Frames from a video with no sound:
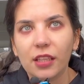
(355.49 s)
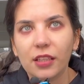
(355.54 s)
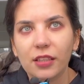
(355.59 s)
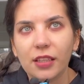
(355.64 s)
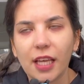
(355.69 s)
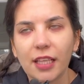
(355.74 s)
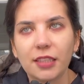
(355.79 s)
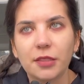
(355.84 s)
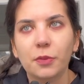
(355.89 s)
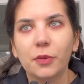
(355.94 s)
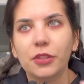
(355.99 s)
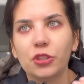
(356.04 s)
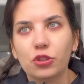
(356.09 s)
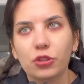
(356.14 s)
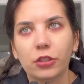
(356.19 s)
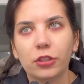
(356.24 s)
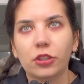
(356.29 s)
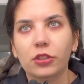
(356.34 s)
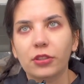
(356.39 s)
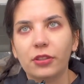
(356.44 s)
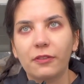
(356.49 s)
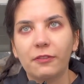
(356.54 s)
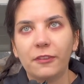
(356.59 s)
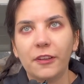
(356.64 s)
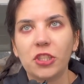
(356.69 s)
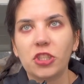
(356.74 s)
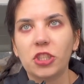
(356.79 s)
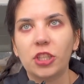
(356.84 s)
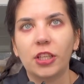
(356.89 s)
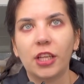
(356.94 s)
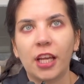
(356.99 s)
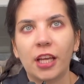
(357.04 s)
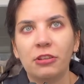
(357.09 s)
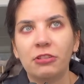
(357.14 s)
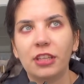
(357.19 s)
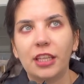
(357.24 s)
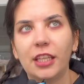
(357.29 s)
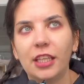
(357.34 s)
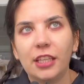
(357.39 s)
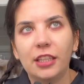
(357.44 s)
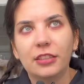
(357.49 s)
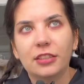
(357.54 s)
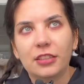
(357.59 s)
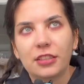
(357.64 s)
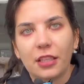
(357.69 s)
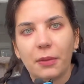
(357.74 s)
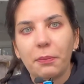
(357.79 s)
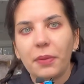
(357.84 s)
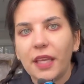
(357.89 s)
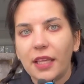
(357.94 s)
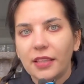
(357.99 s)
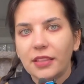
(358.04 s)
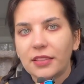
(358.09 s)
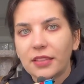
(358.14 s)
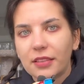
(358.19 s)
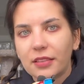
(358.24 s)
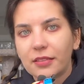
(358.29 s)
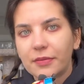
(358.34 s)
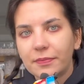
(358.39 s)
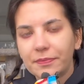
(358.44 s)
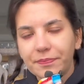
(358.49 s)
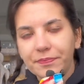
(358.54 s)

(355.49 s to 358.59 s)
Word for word: that's what triggered the vision, and he's the beast.